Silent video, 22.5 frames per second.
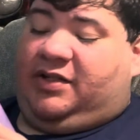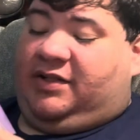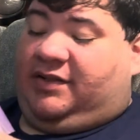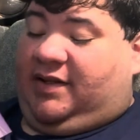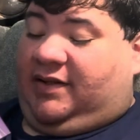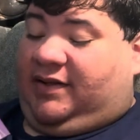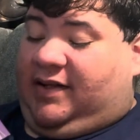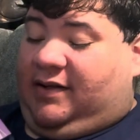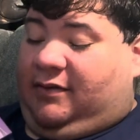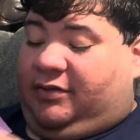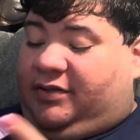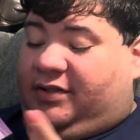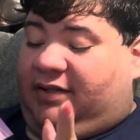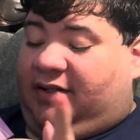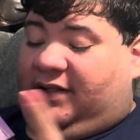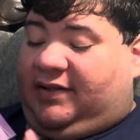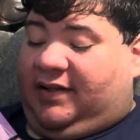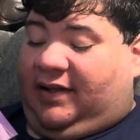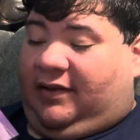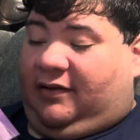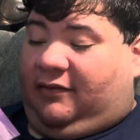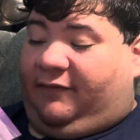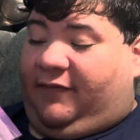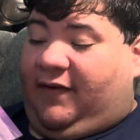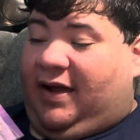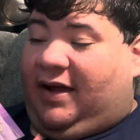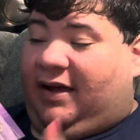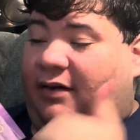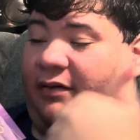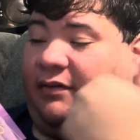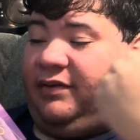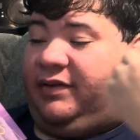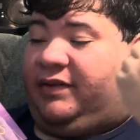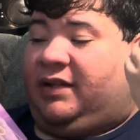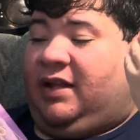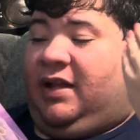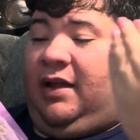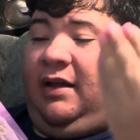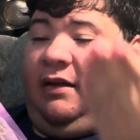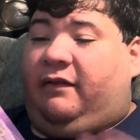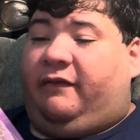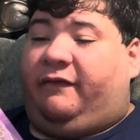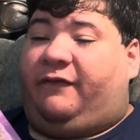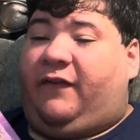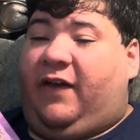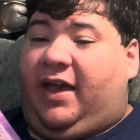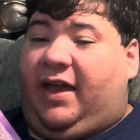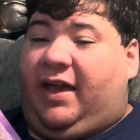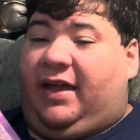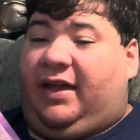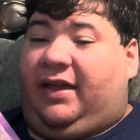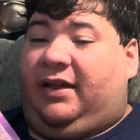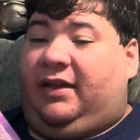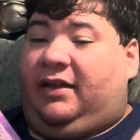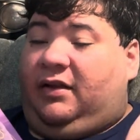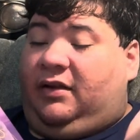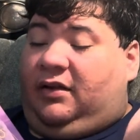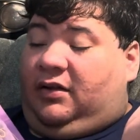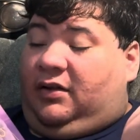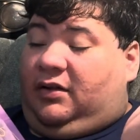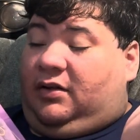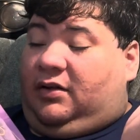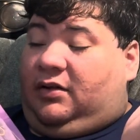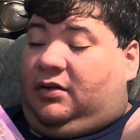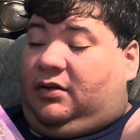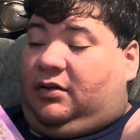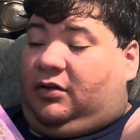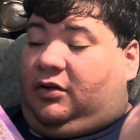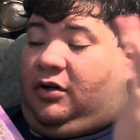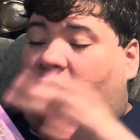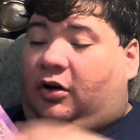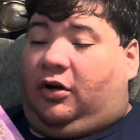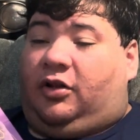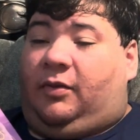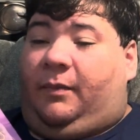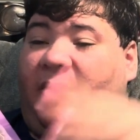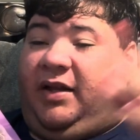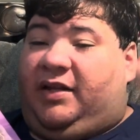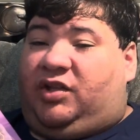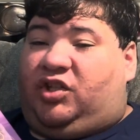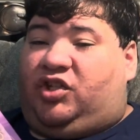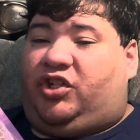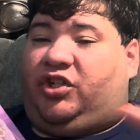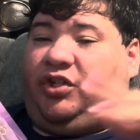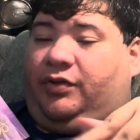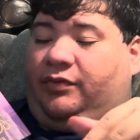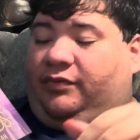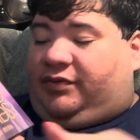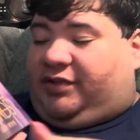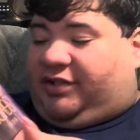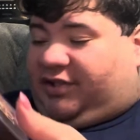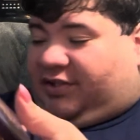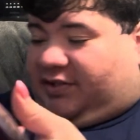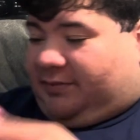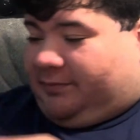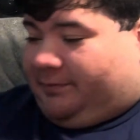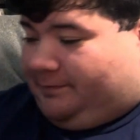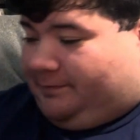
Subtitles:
is a sequel to These Hallowed Vows. Faye, Girl Must Choose.